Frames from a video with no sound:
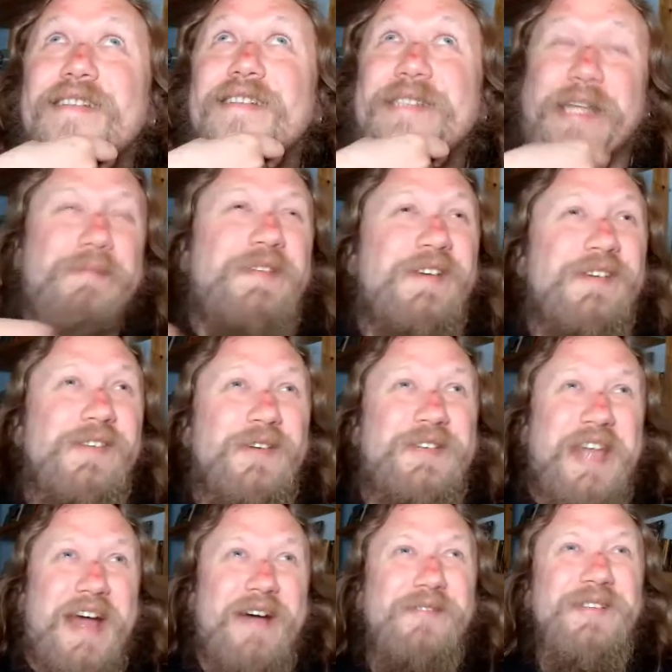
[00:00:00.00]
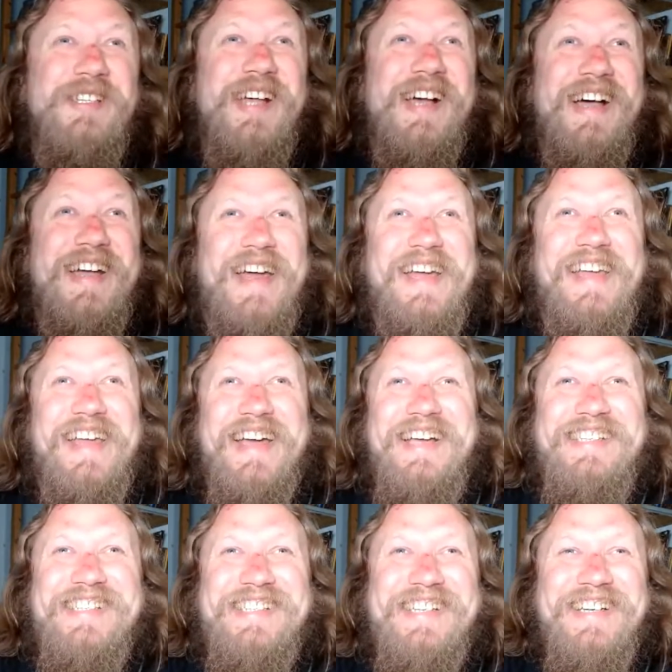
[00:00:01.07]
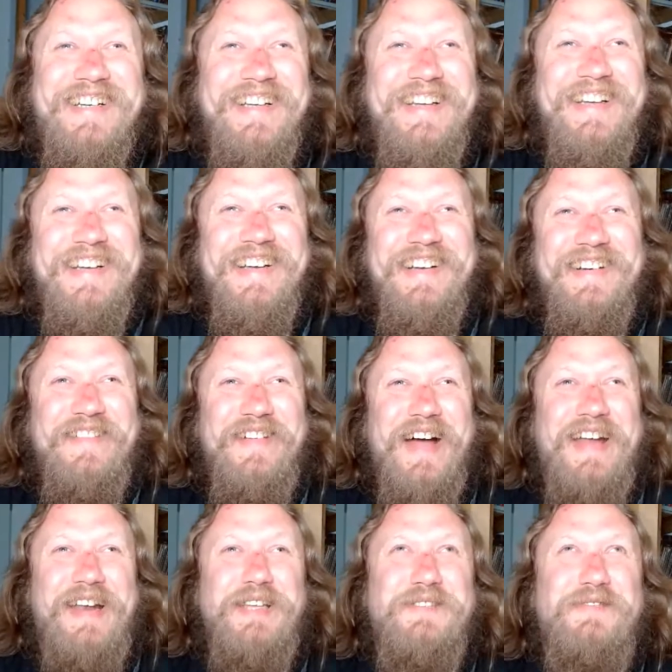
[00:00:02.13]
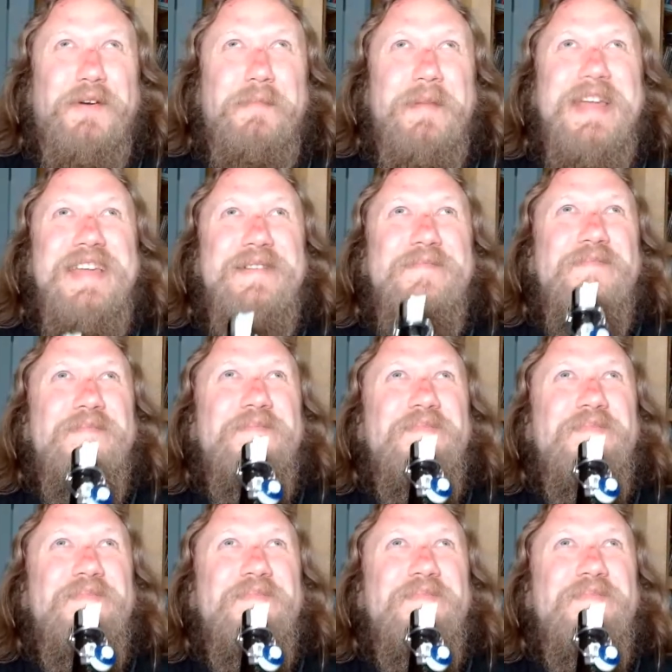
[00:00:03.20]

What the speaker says: seems there's no downside, I guess. At least for me.